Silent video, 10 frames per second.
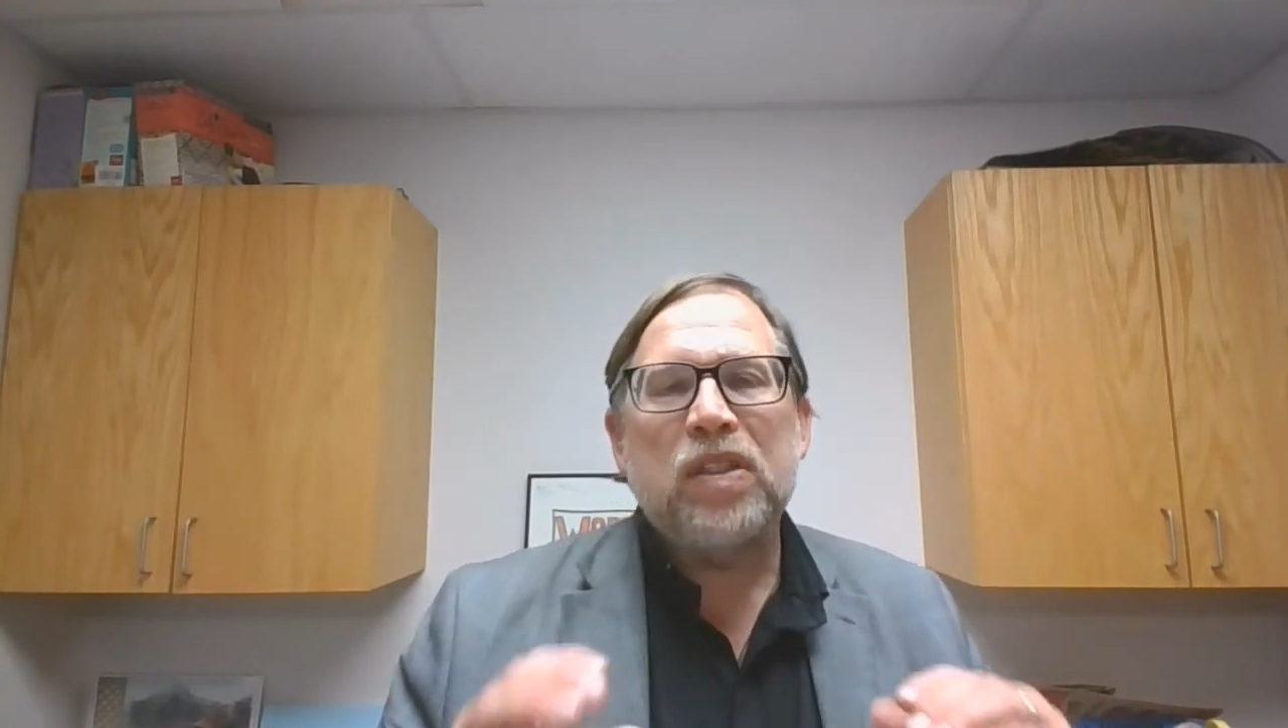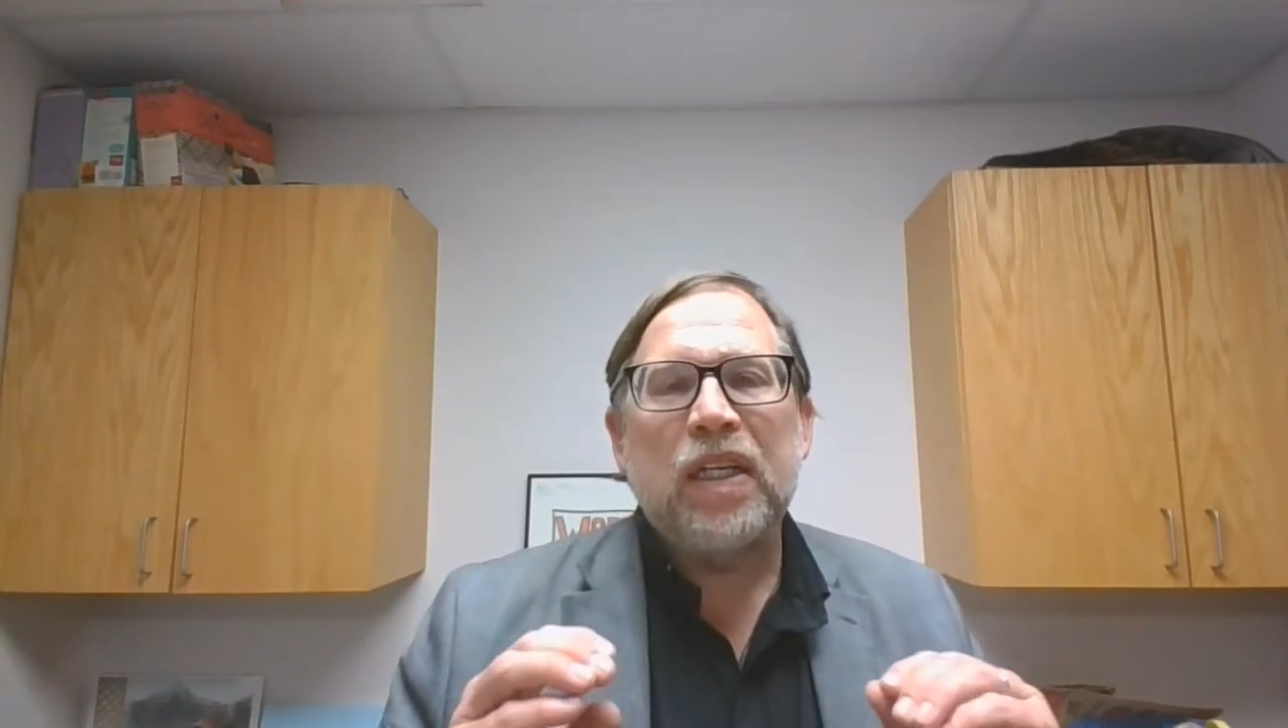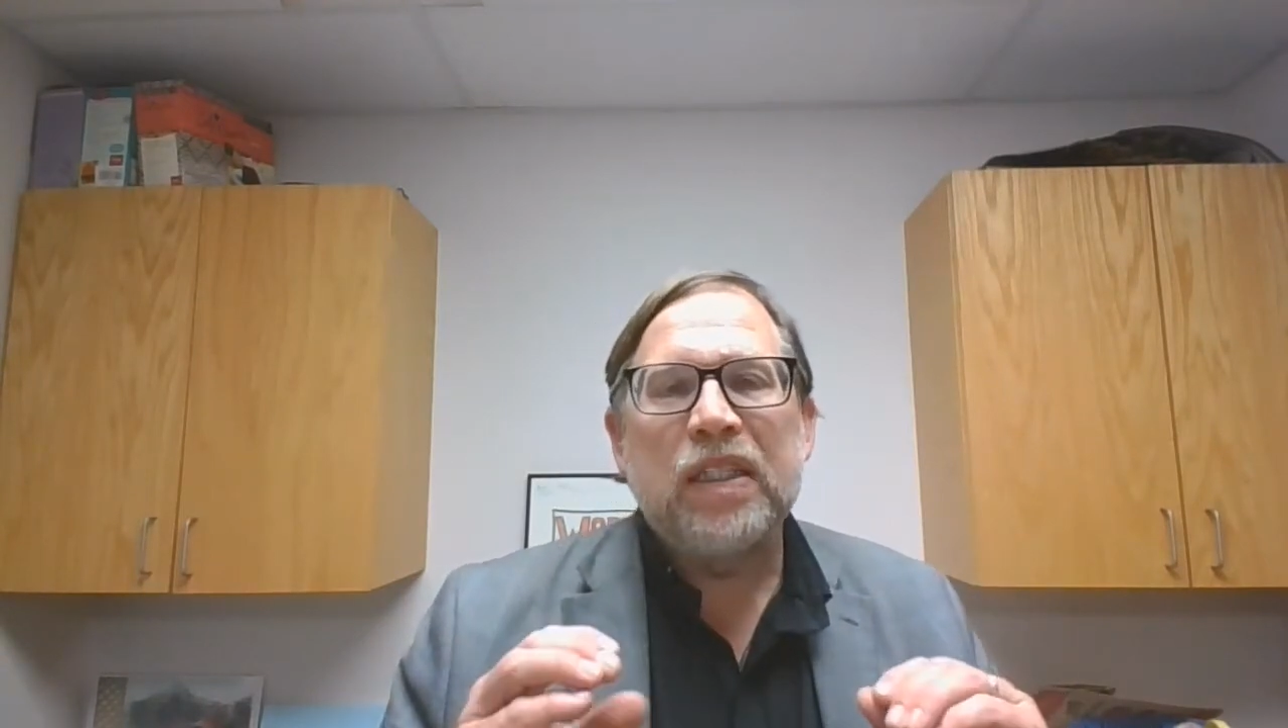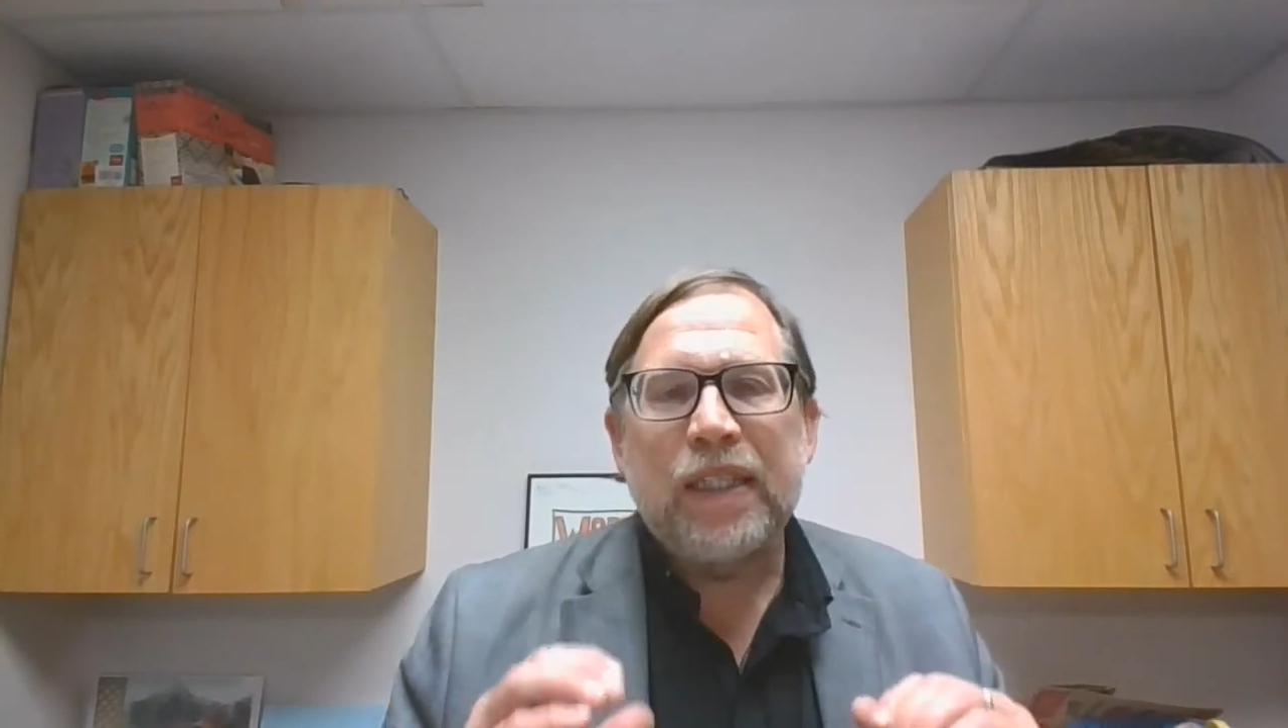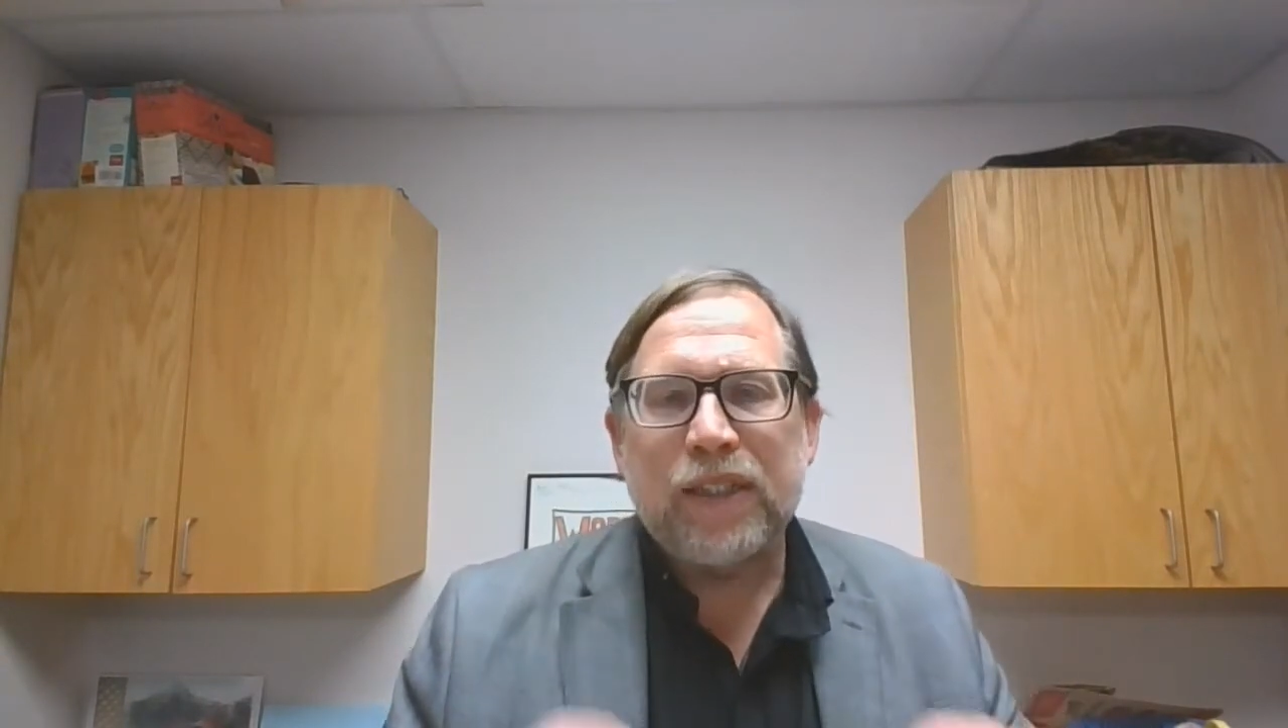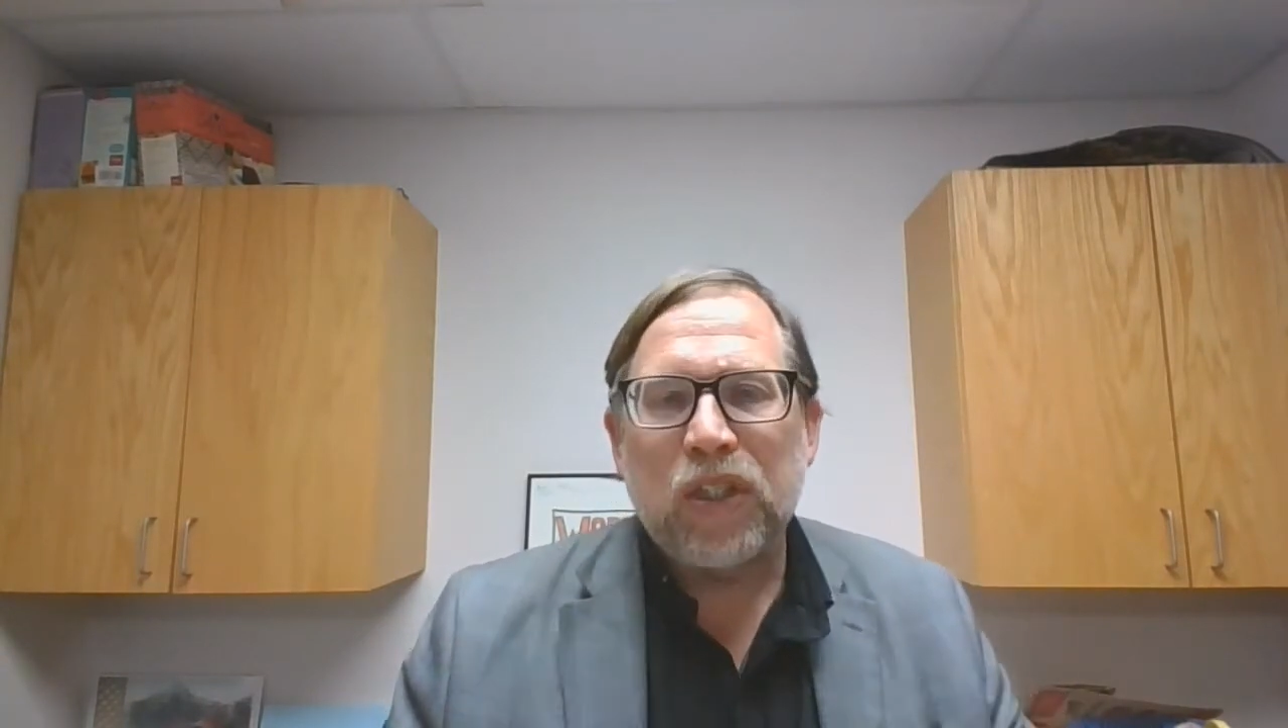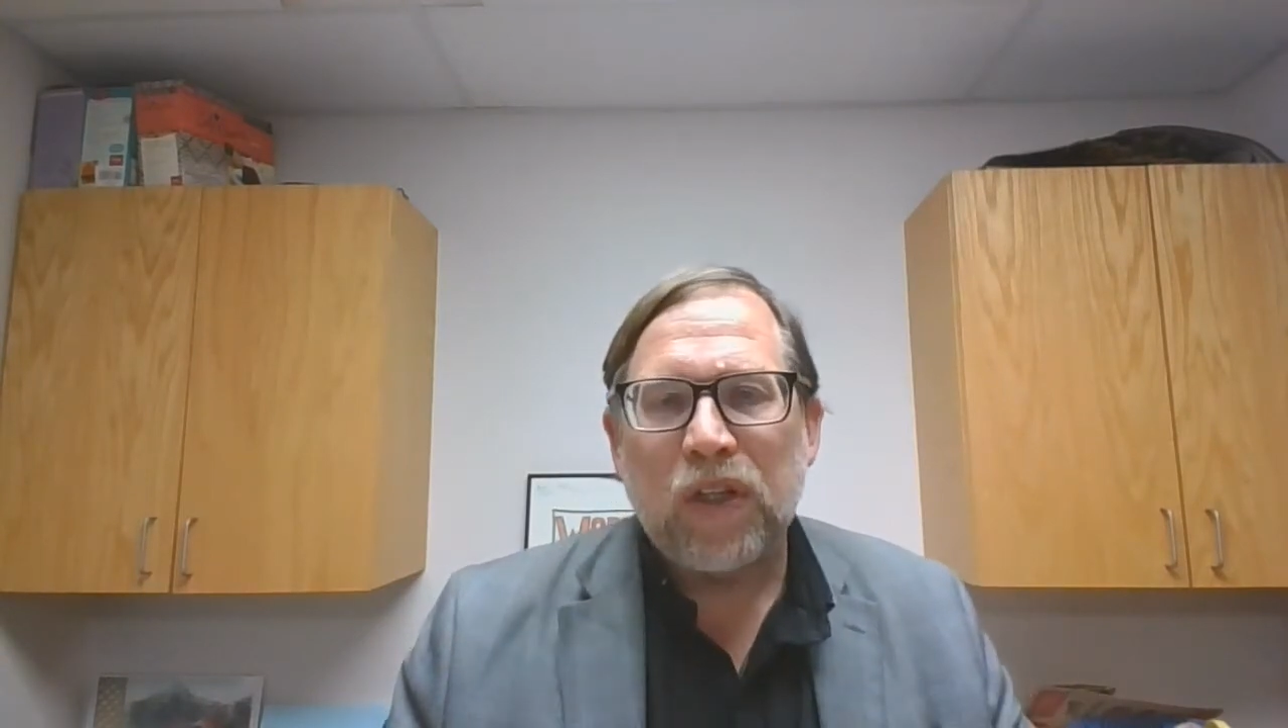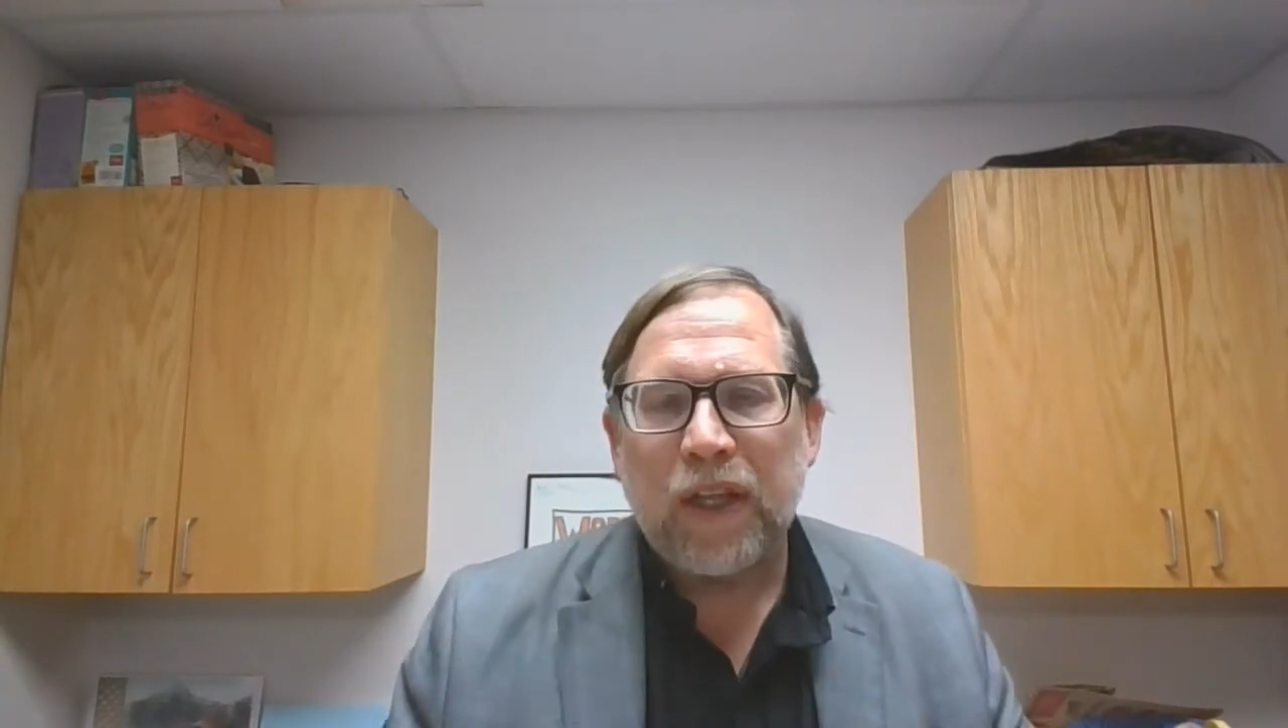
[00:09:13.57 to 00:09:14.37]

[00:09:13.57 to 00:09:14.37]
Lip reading: additional